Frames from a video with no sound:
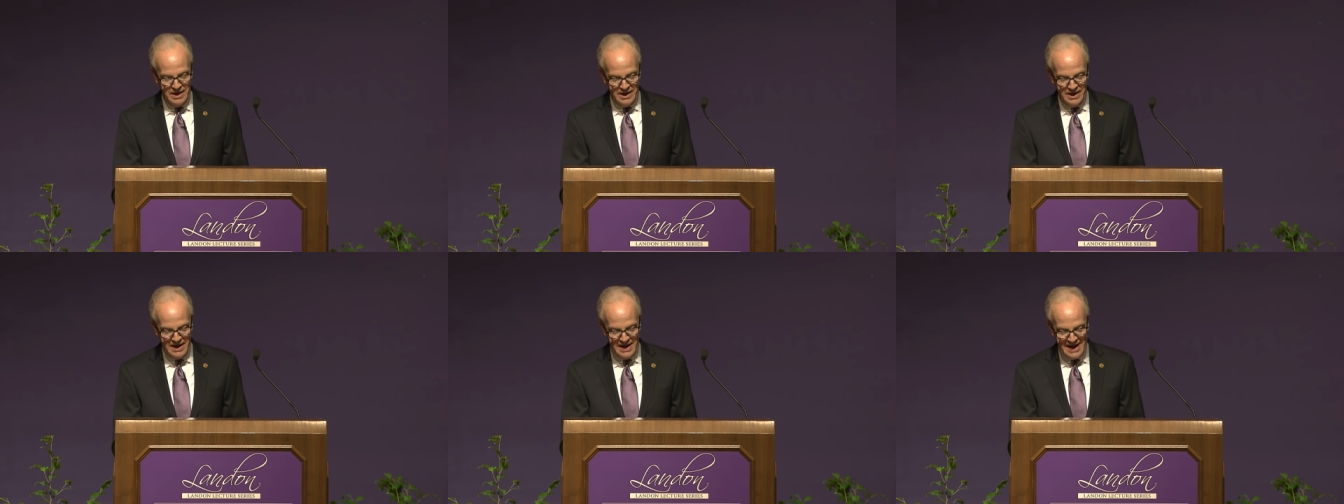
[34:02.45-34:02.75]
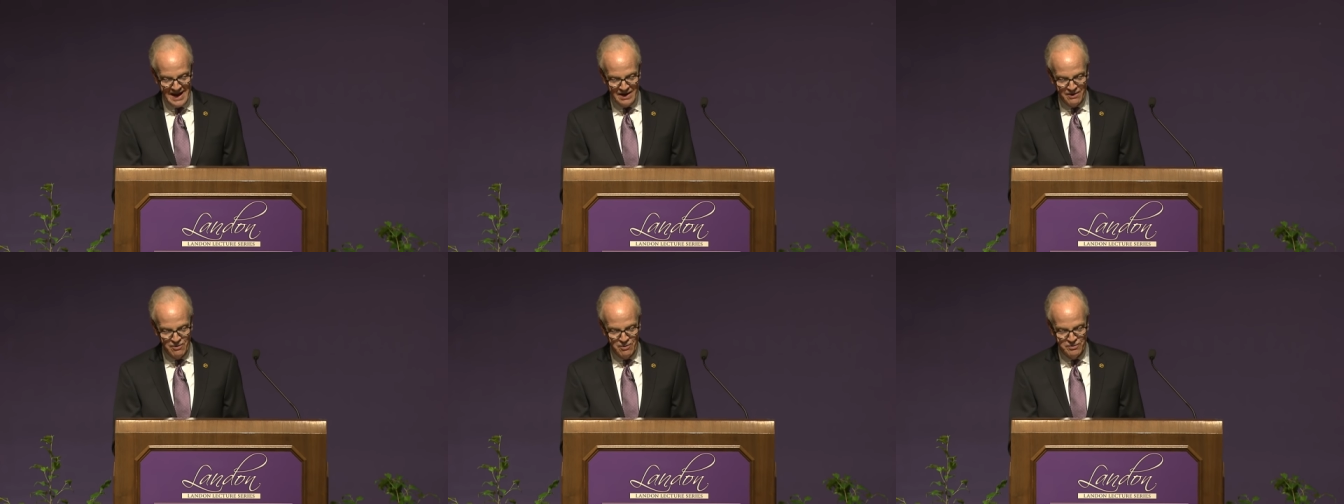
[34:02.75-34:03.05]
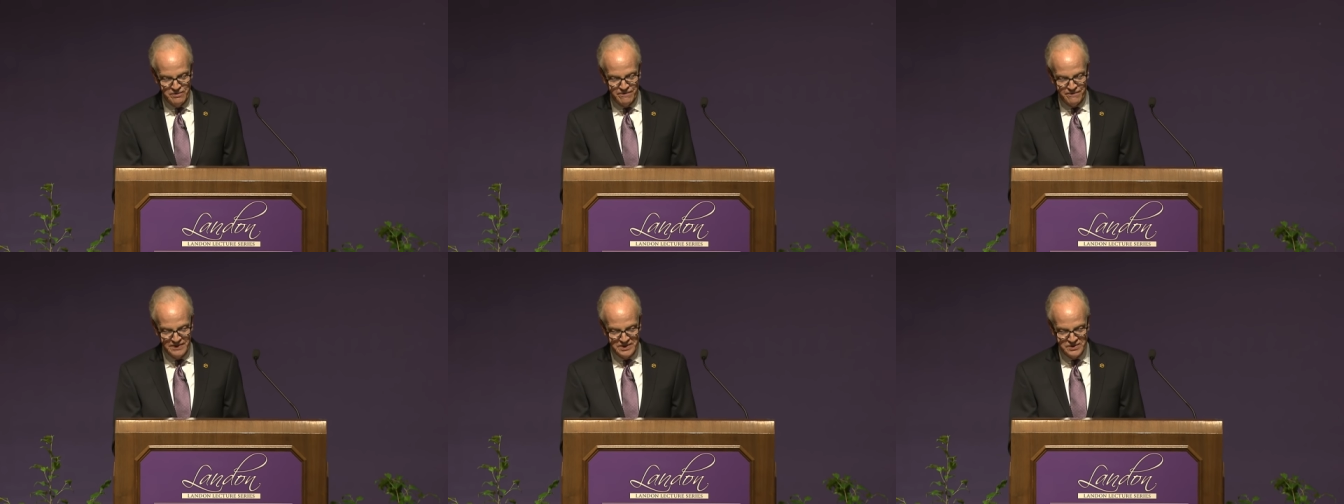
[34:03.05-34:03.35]
and Agro
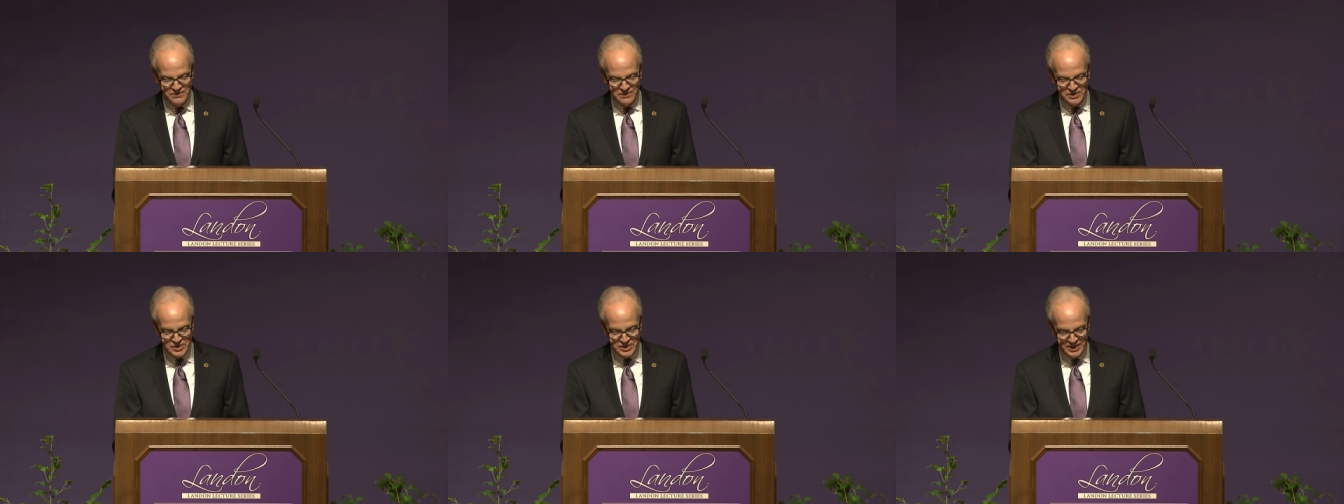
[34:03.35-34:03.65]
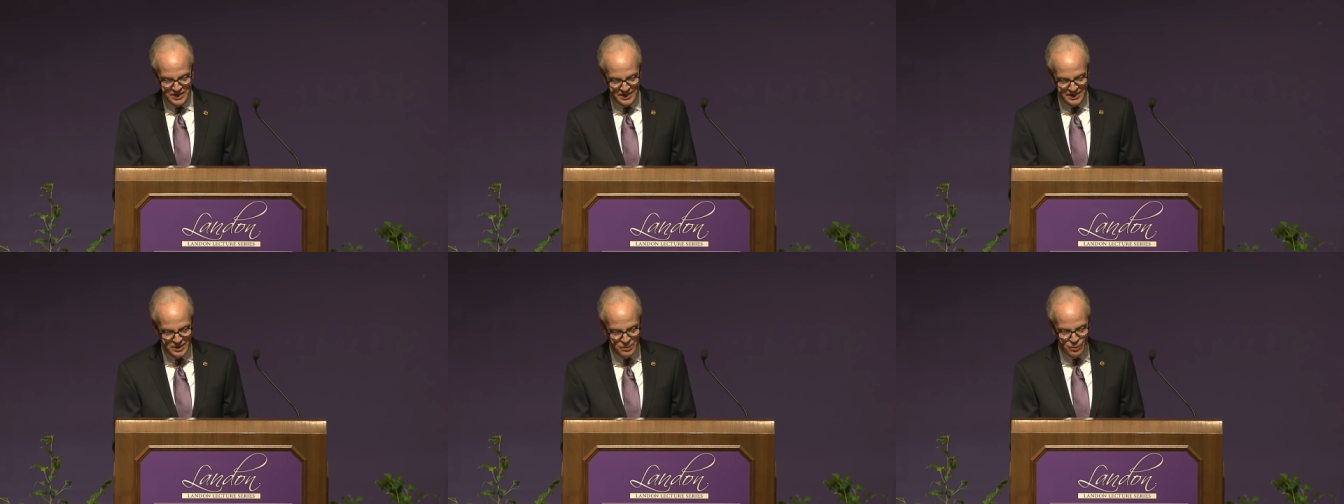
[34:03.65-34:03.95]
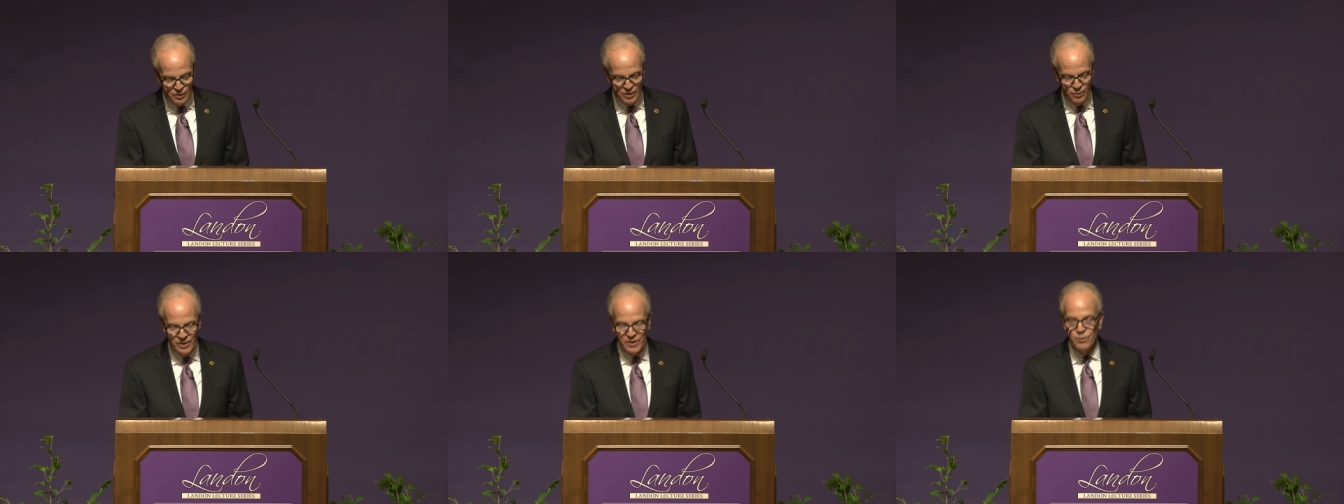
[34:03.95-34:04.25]
Defense Facility,
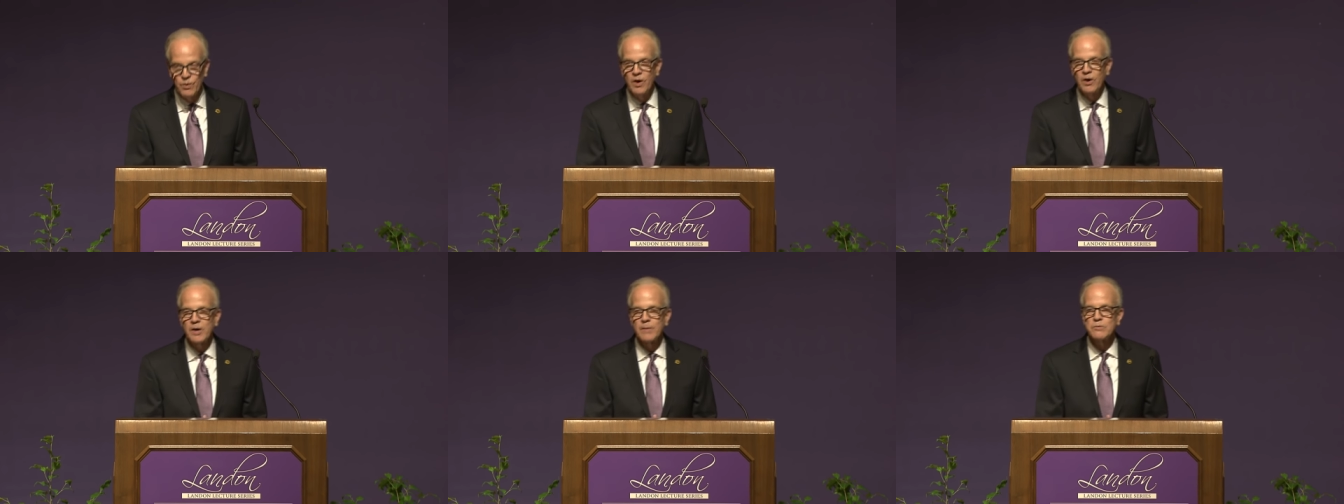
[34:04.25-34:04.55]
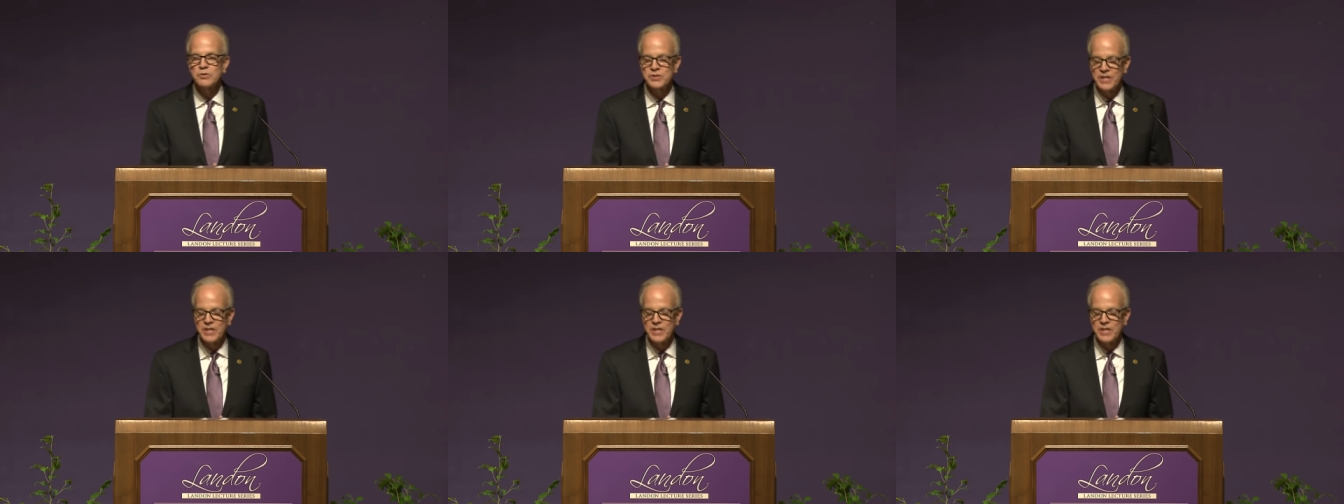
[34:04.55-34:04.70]
where we welcome